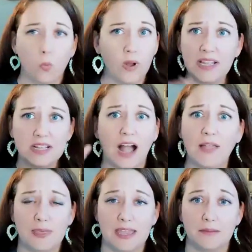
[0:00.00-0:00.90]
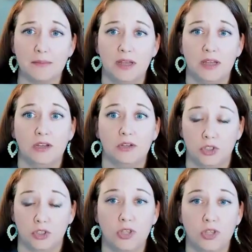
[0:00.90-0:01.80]
What got them
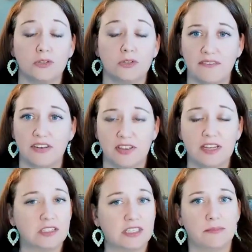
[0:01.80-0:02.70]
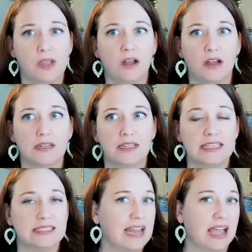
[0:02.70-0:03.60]
to those 7 figures and beyond
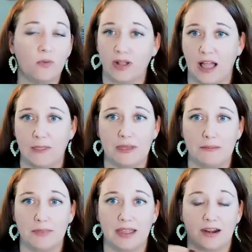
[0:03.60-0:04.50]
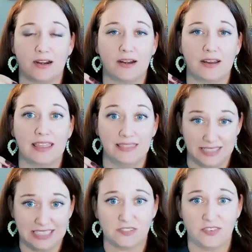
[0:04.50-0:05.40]
is not what got them there in
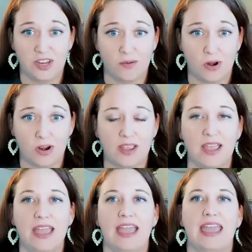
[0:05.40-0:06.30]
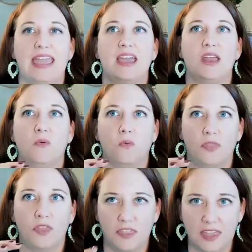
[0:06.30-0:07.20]
the 6-figure mark. And
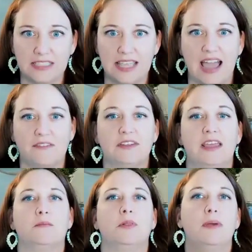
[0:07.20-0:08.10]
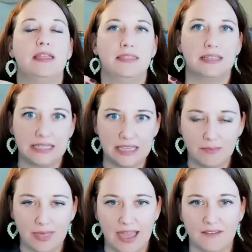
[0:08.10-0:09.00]
the things they have to implement, the
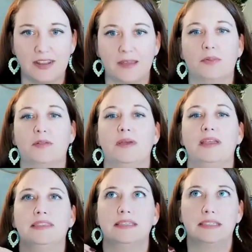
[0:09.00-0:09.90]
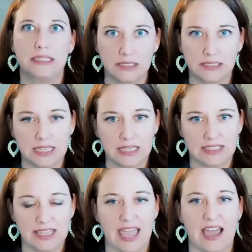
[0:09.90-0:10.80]
team they have to implement, the skill
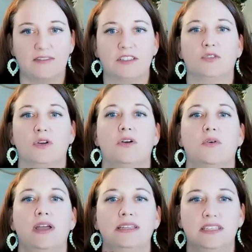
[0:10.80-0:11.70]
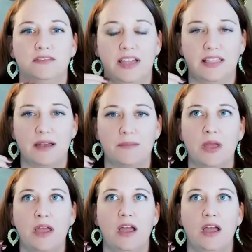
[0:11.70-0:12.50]
sets they have to grow and develop